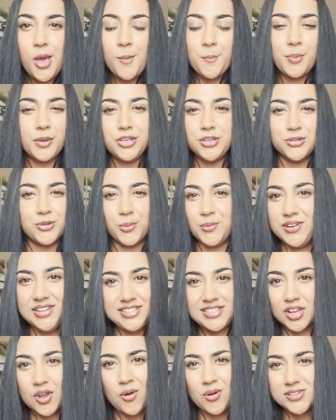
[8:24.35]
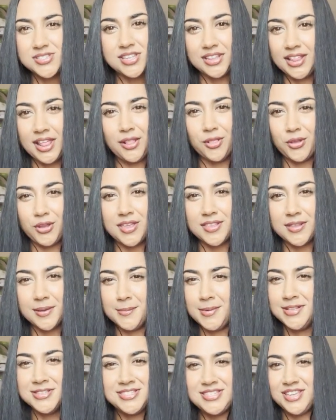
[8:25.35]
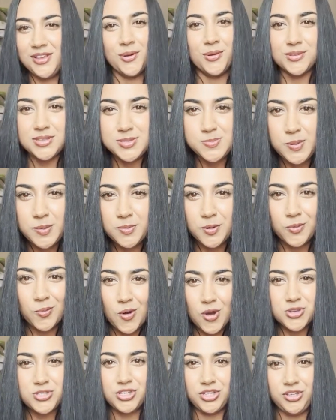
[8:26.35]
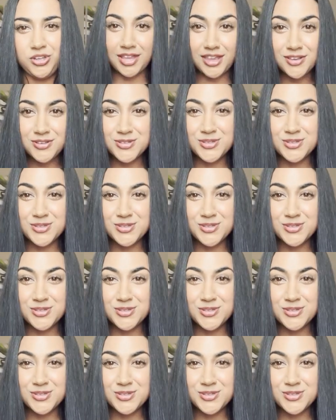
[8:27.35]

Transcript: But you don't need to constantly look at them and see all these people watching you.